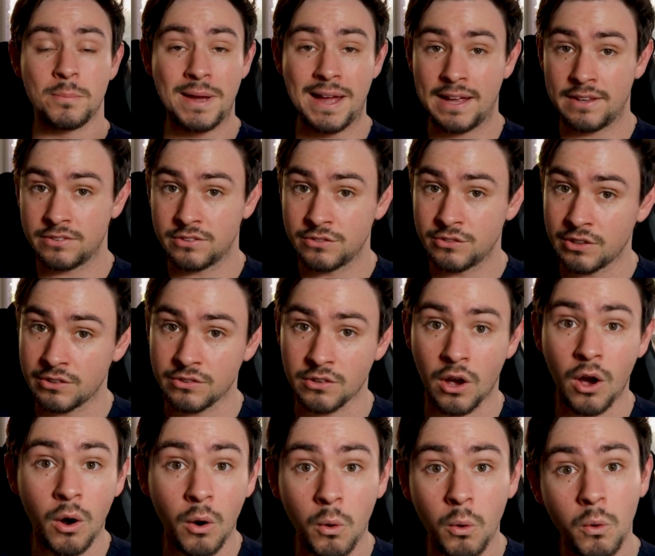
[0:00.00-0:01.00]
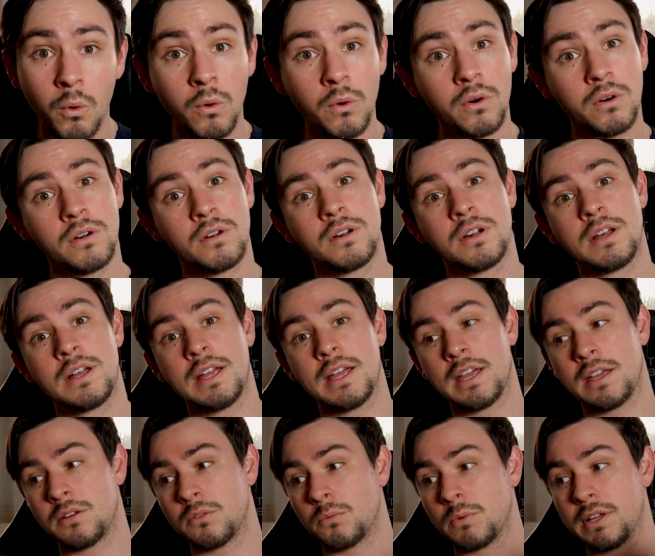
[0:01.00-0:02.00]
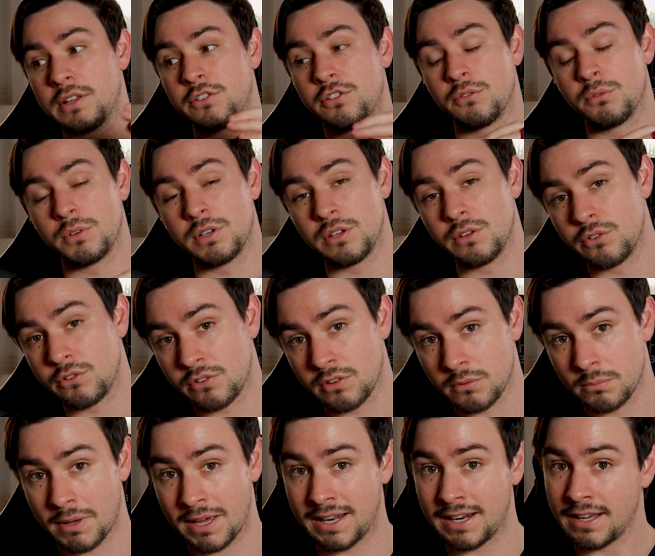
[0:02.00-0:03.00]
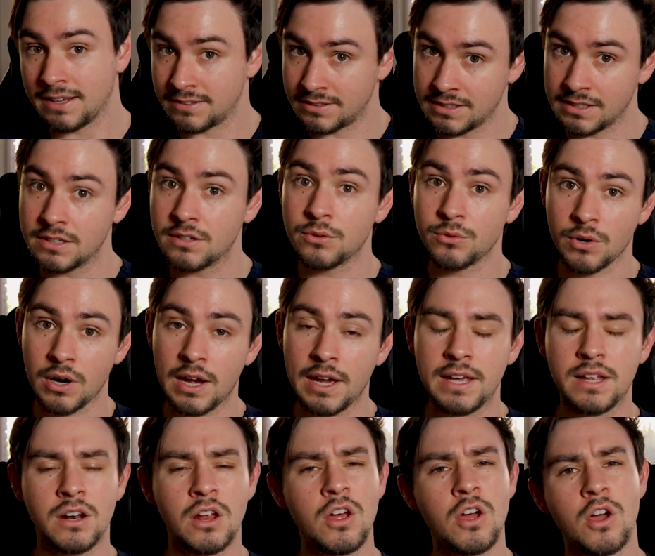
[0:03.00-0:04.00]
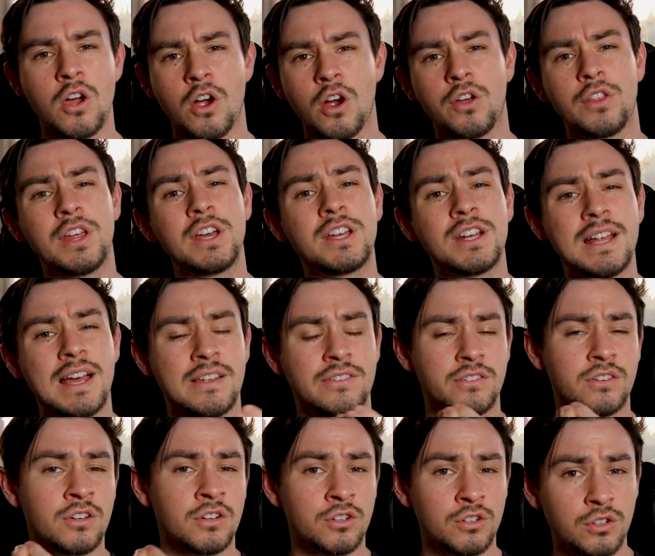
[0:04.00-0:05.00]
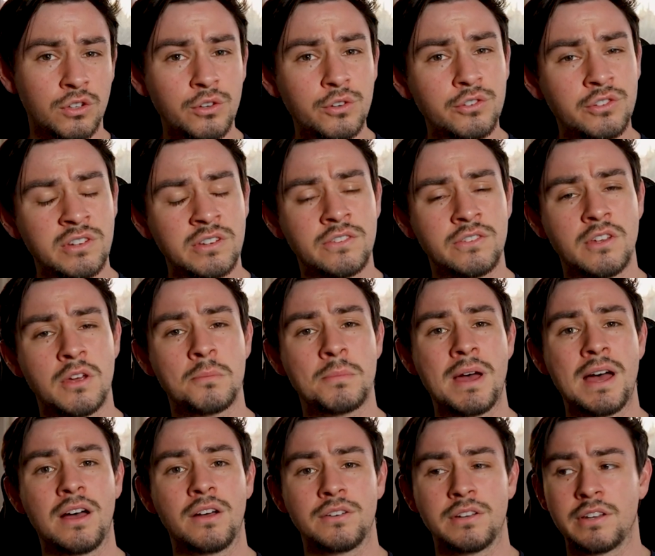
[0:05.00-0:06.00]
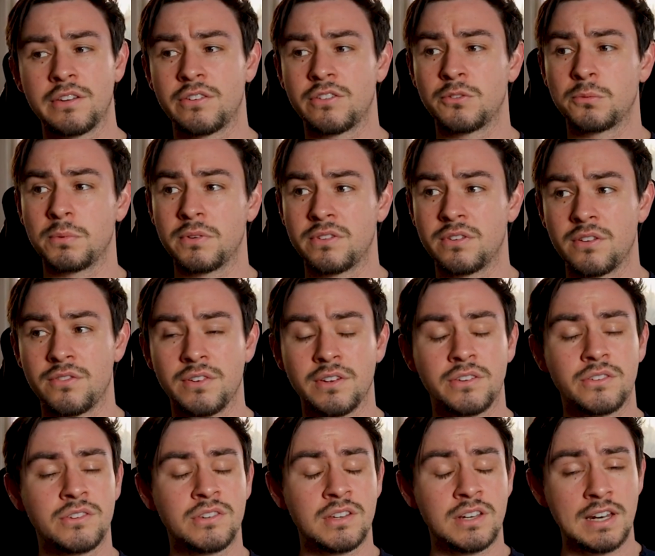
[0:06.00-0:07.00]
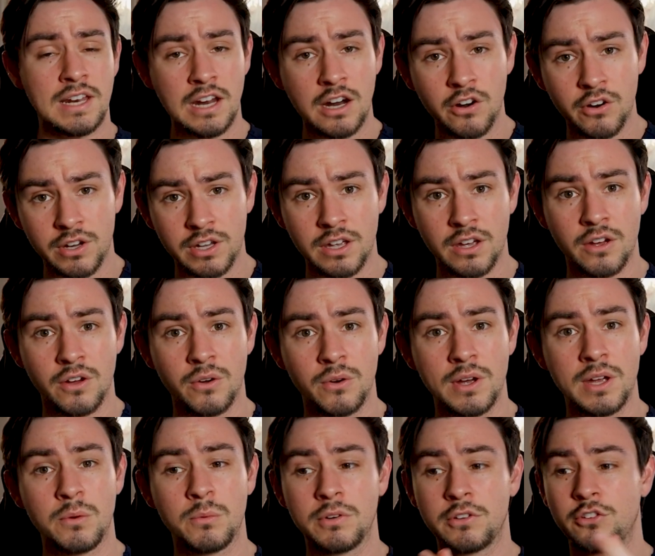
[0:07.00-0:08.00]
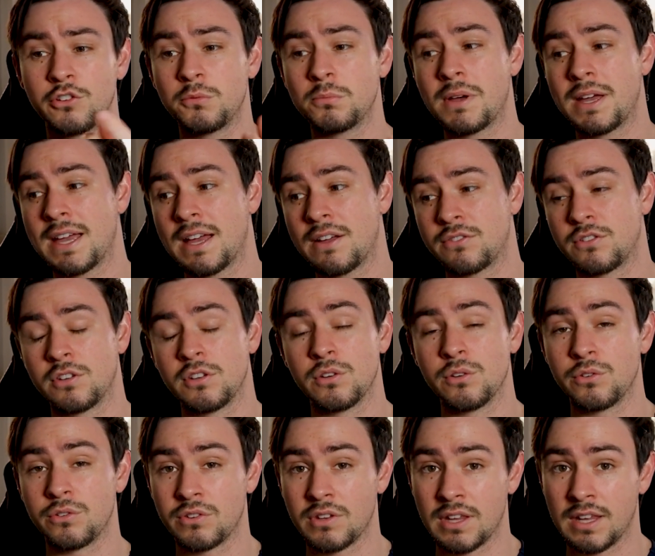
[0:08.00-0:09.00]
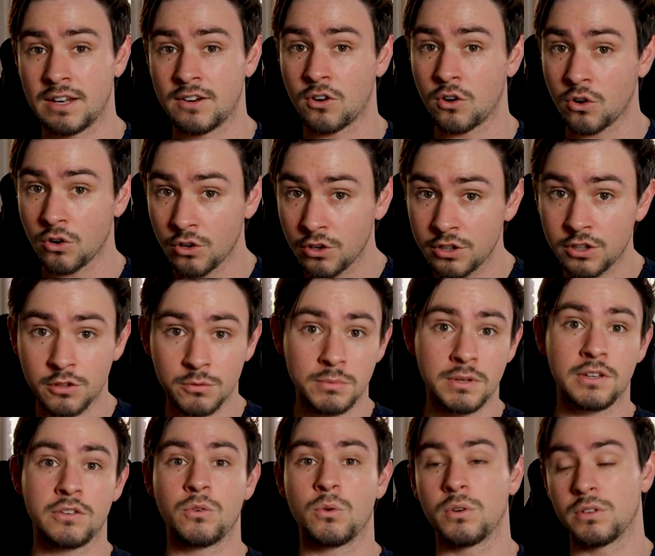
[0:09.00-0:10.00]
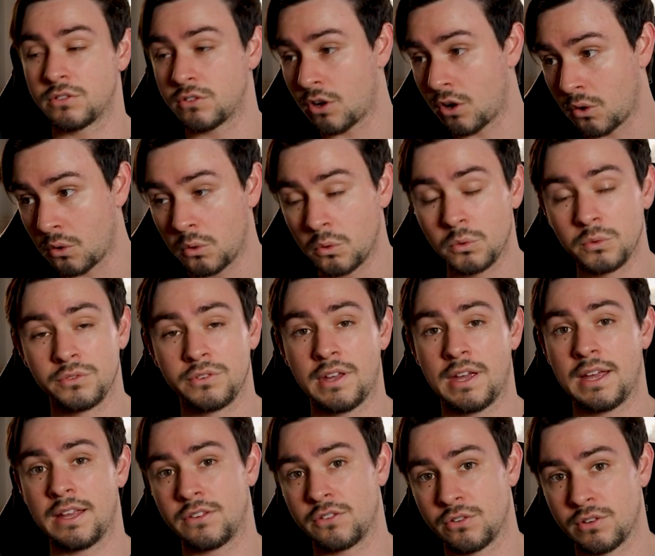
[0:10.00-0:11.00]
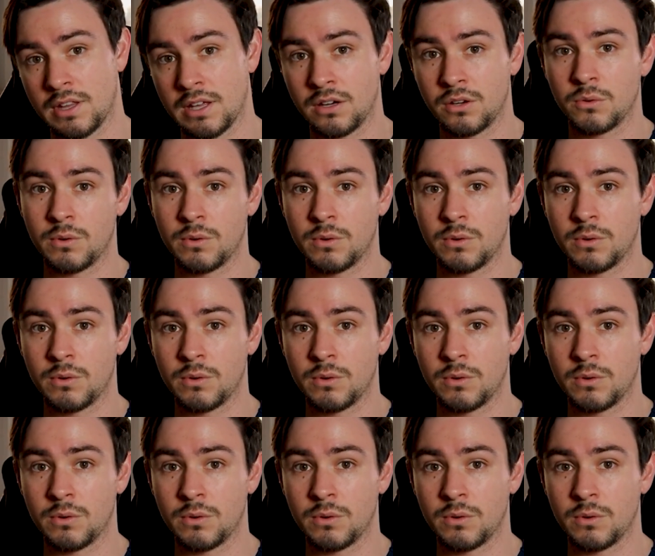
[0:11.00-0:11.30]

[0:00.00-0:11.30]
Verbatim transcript: passage as a whole, in which you would use the main idea, right? Or they could ask conclusions about a specific scenario in which you may have to use an argument or tone to answer that